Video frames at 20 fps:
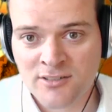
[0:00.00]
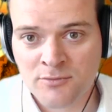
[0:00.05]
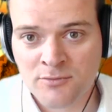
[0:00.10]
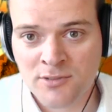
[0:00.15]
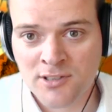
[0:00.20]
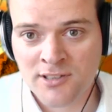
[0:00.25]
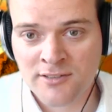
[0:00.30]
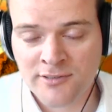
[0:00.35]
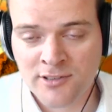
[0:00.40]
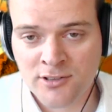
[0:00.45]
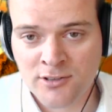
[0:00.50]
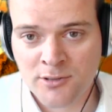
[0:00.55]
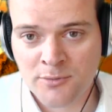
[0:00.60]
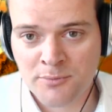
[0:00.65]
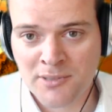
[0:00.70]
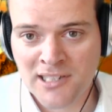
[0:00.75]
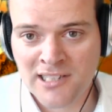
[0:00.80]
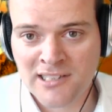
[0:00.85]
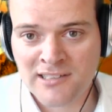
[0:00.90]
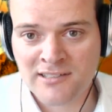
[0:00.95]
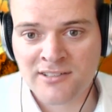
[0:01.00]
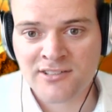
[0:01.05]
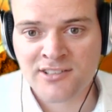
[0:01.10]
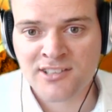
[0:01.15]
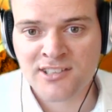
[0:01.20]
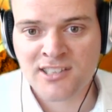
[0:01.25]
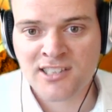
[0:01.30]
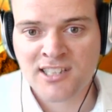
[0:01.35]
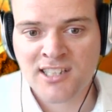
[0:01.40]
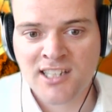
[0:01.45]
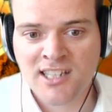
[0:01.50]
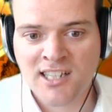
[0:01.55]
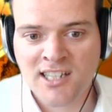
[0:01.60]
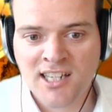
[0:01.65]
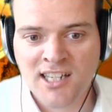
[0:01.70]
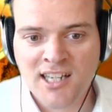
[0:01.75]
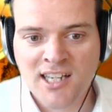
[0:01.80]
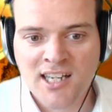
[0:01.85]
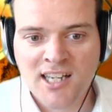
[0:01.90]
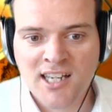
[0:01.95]
on one of your competitors.
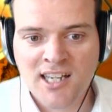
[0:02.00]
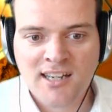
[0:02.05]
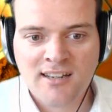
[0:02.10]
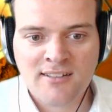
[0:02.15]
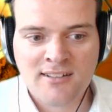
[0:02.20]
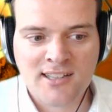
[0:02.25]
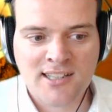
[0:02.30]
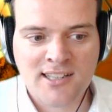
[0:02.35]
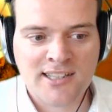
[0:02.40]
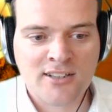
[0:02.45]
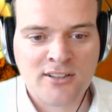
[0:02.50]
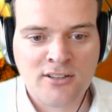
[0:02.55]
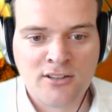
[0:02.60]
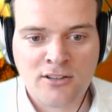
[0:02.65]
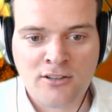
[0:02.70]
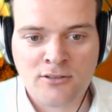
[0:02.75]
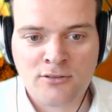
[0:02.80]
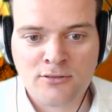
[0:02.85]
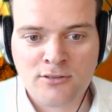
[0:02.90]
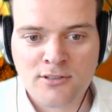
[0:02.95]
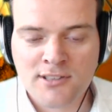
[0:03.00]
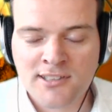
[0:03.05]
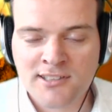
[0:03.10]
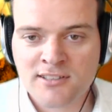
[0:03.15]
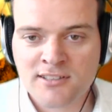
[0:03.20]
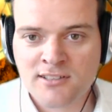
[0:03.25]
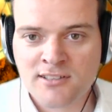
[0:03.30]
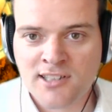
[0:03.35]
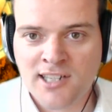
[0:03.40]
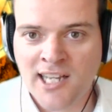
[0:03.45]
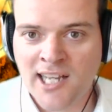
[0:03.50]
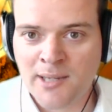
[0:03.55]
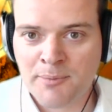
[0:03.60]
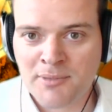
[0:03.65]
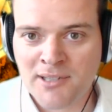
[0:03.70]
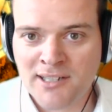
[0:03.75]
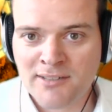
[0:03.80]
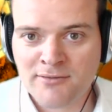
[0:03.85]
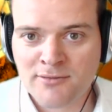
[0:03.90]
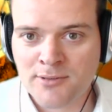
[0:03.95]
I was like, this is going to
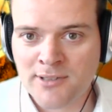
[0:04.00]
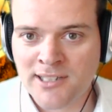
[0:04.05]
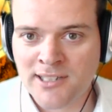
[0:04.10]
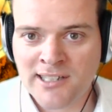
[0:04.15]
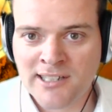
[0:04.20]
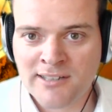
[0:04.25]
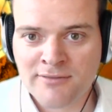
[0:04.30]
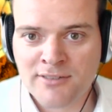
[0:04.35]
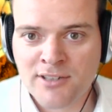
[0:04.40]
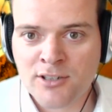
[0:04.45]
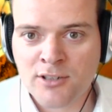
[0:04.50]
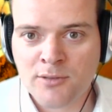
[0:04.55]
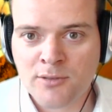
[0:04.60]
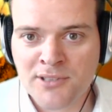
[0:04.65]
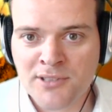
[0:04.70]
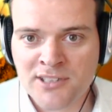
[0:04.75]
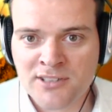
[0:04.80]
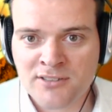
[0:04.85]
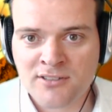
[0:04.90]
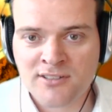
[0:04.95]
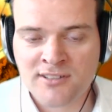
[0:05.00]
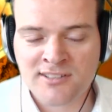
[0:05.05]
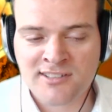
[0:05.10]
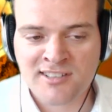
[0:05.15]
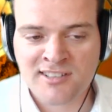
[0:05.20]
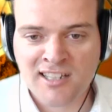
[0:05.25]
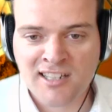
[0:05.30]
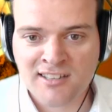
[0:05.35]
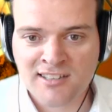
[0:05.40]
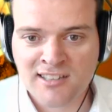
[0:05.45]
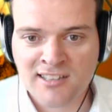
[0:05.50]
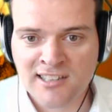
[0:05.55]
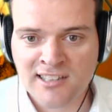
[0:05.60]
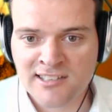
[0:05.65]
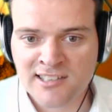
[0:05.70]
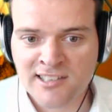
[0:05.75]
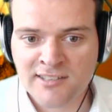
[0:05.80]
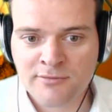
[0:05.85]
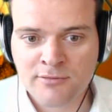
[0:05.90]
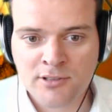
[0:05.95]
happen everywhere. Every company is going to
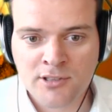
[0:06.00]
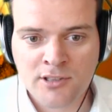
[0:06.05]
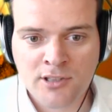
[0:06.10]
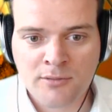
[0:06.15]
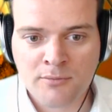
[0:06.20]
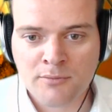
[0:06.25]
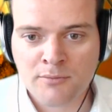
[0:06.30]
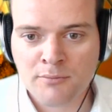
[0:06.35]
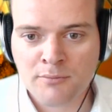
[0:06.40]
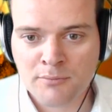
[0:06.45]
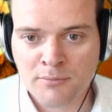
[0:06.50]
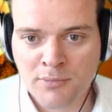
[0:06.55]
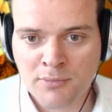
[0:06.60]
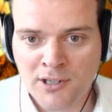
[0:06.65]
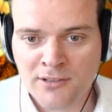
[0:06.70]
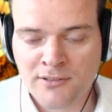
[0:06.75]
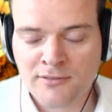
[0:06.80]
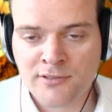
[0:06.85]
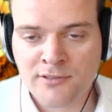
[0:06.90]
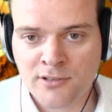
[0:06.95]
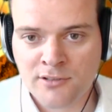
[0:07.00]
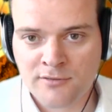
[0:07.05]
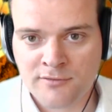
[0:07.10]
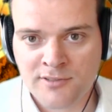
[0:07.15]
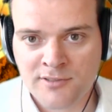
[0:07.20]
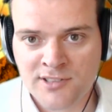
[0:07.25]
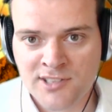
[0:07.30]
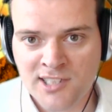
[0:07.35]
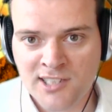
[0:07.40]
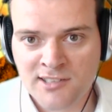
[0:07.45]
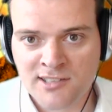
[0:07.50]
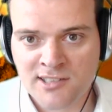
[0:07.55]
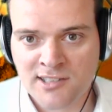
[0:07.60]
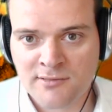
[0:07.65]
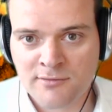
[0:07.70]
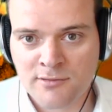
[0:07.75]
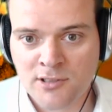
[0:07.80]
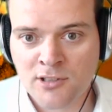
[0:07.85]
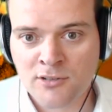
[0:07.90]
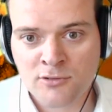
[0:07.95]
standardize. And if we're not part of the conversation,
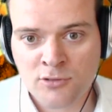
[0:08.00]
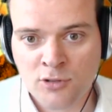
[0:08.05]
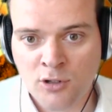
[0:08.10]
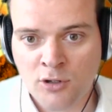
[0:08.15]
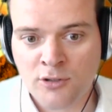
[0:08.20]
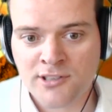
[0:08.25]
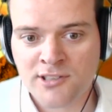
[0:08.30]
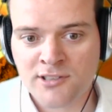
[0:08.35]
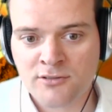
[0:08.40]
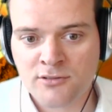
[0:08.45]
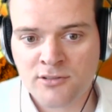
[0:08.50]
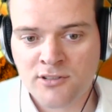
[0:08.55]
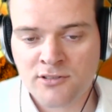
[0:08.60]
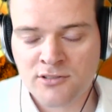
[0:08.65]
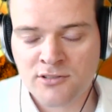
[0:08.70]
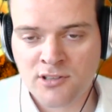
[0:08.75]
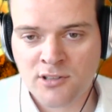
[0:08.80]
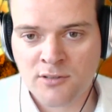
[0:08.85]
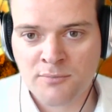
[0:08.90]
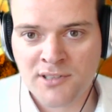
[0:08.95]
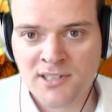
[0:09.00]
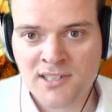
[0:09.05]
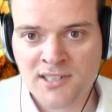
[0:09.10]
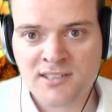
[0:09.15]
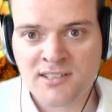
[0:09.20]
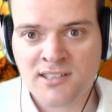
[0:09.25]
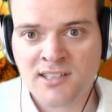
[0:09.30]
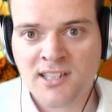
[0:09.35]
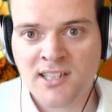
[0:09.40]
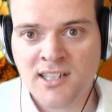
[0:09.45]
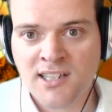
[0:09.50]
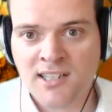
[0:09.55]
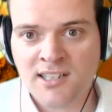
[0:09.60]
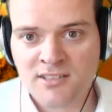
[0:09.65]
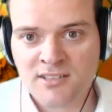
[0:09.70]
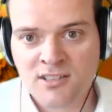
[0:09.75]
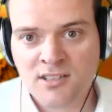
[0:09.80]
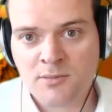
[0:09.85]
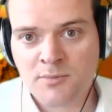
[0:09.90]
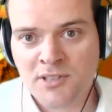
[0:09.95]
if we're not talking to those companies,
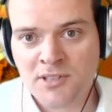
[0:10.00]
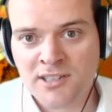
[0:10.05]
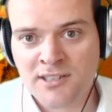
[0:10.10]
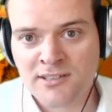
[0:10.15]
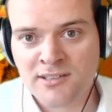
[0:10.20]
it's going to be